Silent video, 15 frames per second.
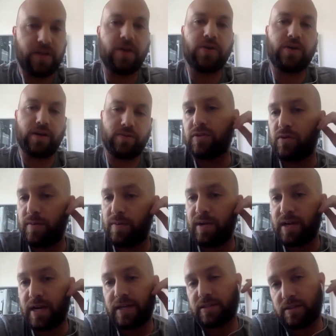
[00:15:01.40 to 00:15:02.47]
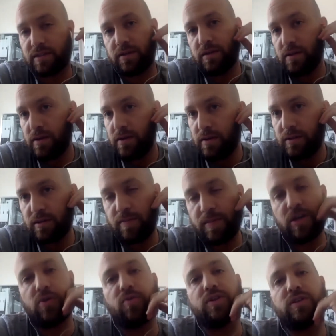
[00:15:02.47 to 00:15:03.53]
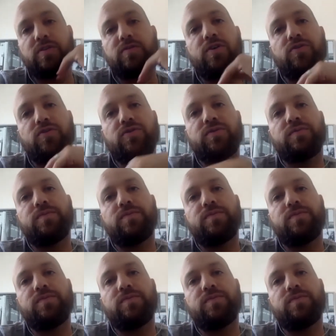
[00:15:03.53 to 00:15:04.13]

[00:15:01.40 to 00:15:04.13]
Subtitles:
Agreed. Well, it'd be nice to mingle with these folks.